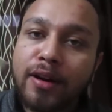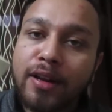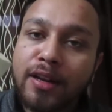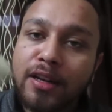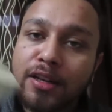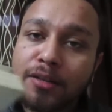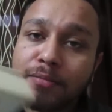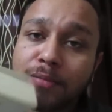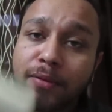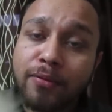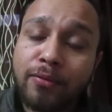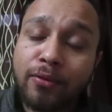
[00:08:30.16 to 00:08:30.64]

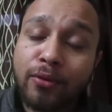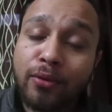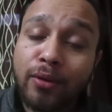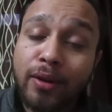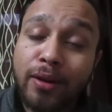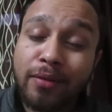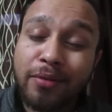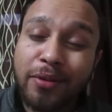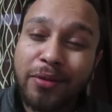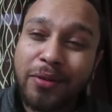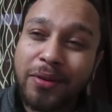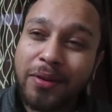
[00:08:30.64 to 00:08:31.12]
years before
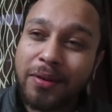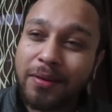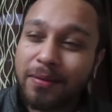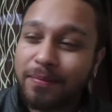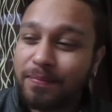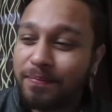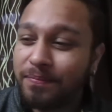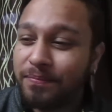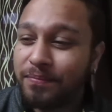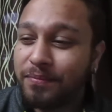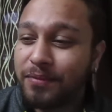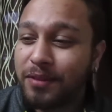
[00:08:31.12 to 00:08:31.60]
even
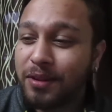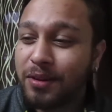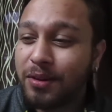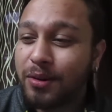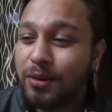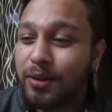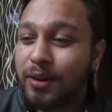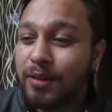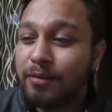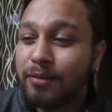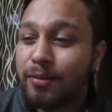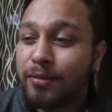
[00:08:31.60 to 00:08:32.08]
you
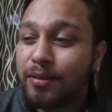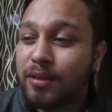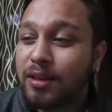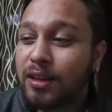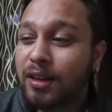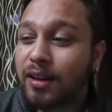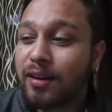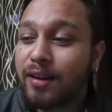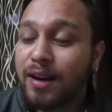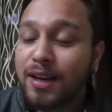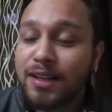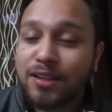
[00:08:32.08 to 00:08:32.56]
know even when the
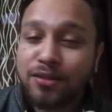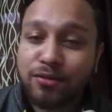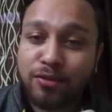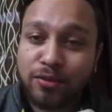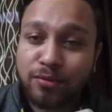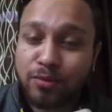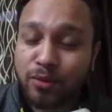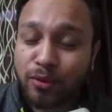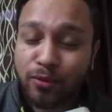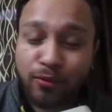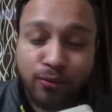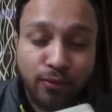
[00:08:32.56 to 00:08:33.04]
christ
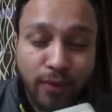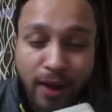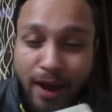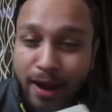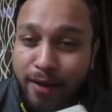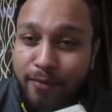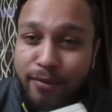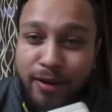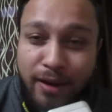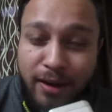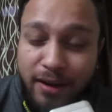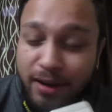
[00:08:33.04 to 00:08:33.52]
was born
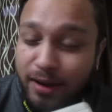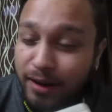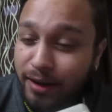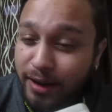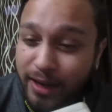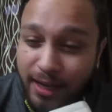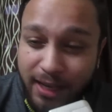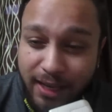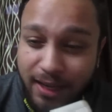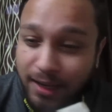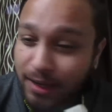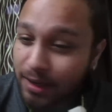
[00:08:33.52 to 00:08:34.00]

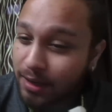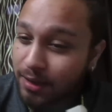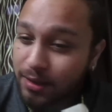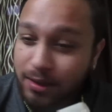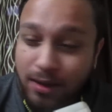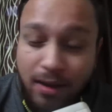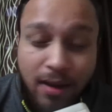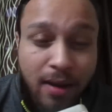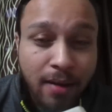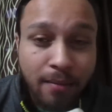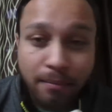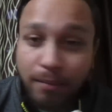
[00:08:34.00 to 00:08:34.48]
500 years
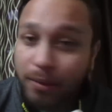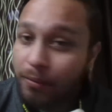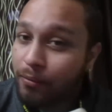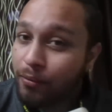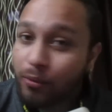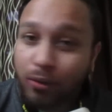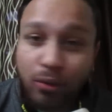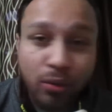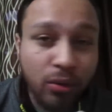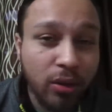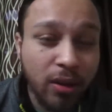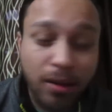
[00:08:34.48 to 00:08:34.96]

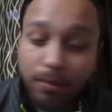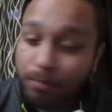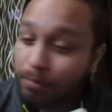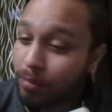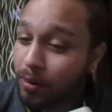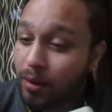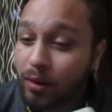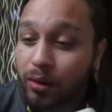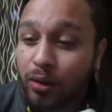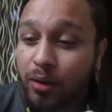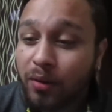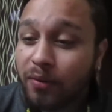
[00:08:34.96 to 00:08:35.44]
before the
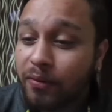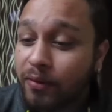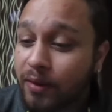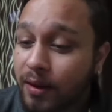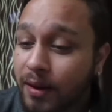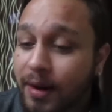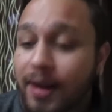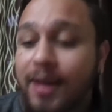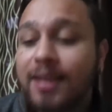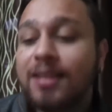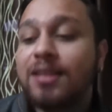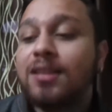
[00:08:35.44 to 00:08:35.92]
birth of
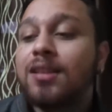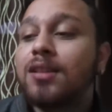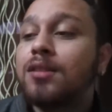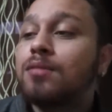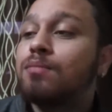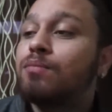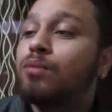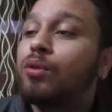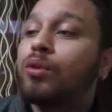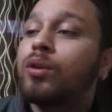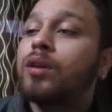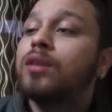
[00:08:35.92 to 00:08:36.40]
christ this
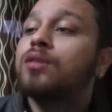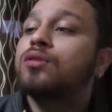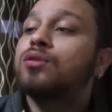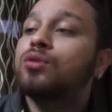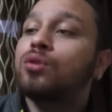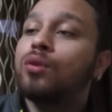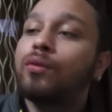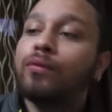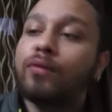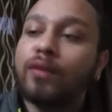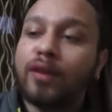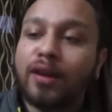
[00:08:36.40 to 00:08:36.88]
book is
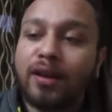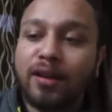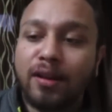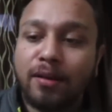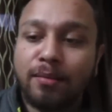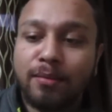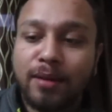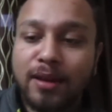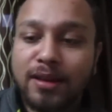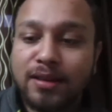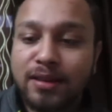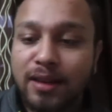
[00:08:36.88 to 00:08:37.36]
so fucking
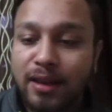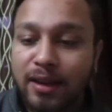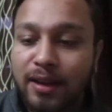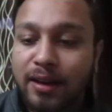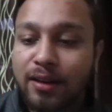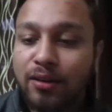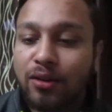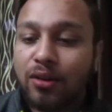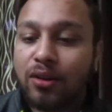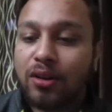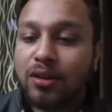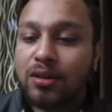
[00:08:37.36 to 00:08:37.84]
amazing
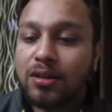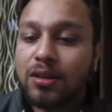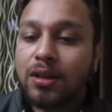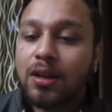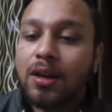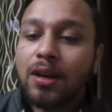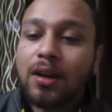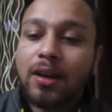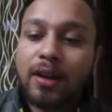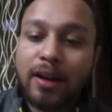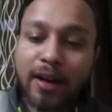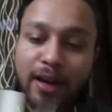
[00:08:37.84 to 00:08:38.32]
it got
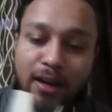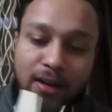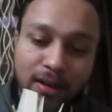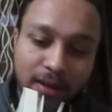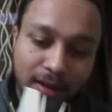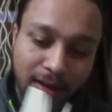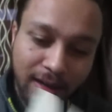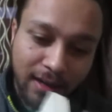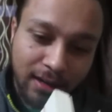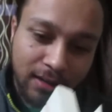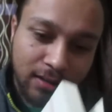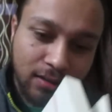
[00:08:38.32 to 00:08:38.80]
it
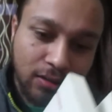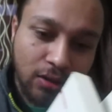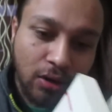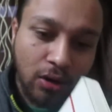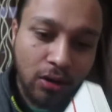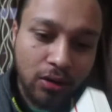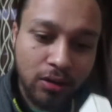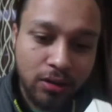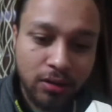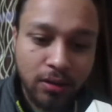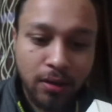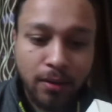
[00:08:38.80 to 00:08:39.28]
has
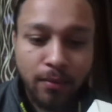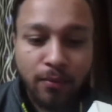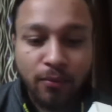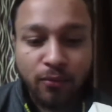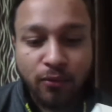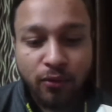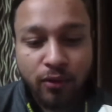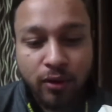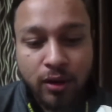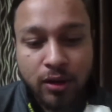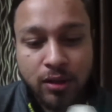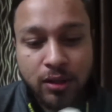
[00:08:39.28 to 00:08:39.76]
got some
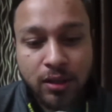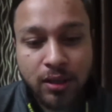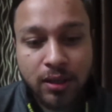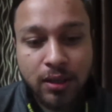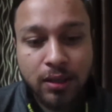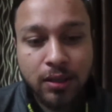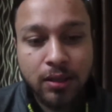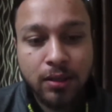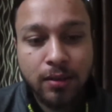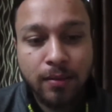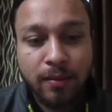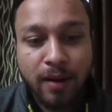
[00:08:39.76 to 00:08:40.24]

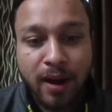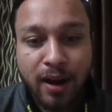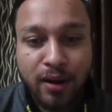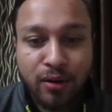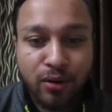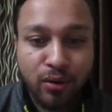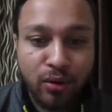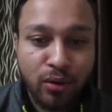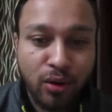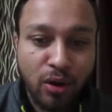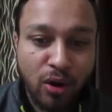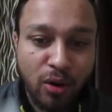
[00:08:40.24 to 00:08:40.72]
verses i
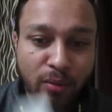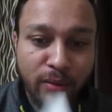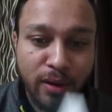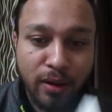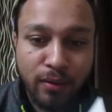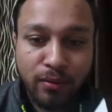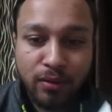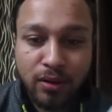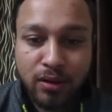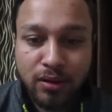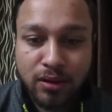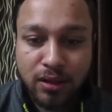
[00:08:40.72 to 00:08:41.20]
don't know how
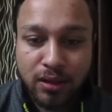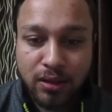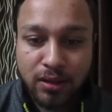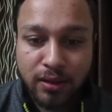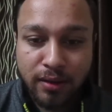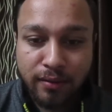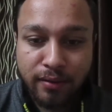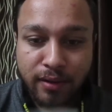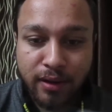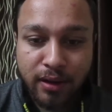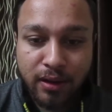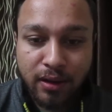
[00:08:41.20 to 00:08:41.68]
many verses
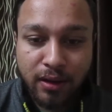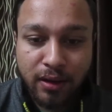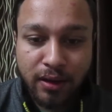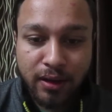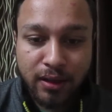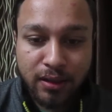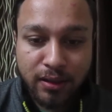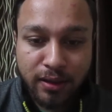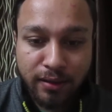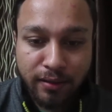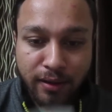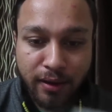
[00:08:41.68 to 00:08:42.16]

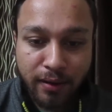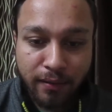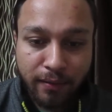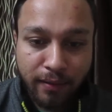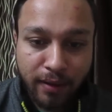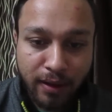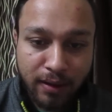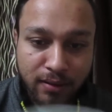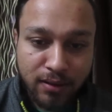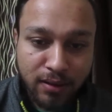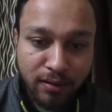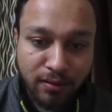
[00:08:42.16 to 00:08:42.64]
73
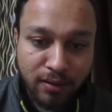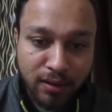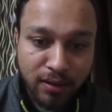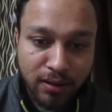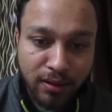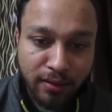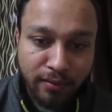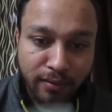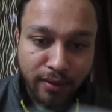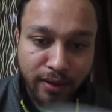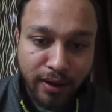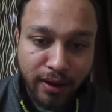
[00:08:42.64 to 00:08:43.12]
75
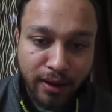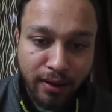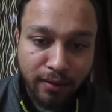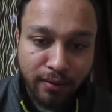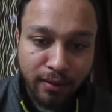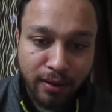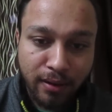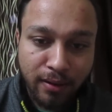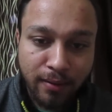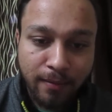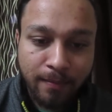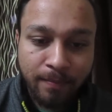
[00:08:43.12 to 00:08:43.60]
77
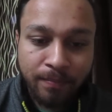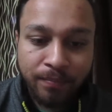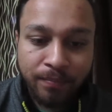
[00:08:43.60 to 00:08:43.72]
81